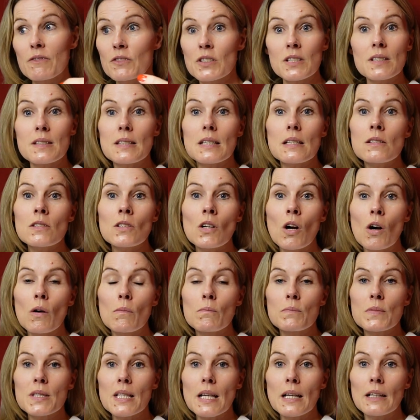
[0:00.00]
because this
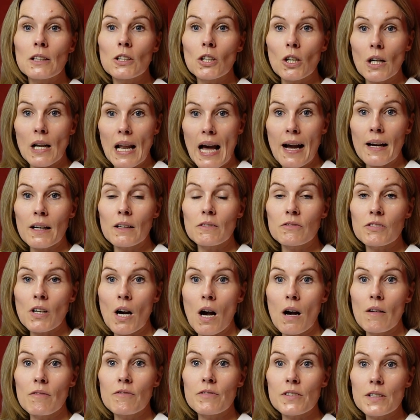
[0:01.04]
comes in your lack of
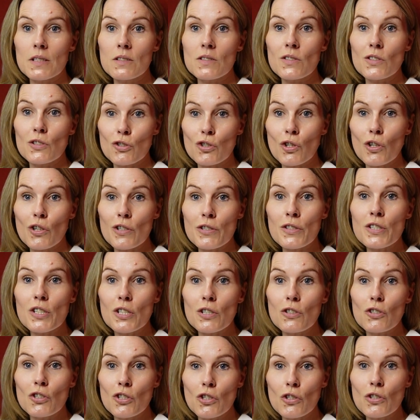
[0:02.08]
confidence and trust
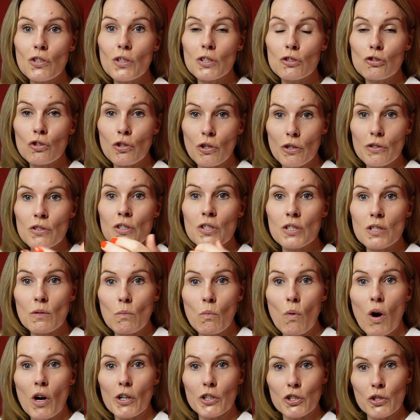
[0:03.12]
in you and trust in
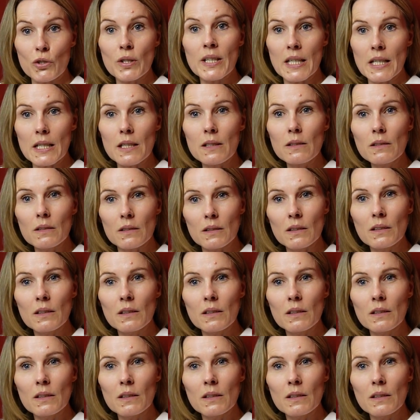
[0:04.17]
what you hear.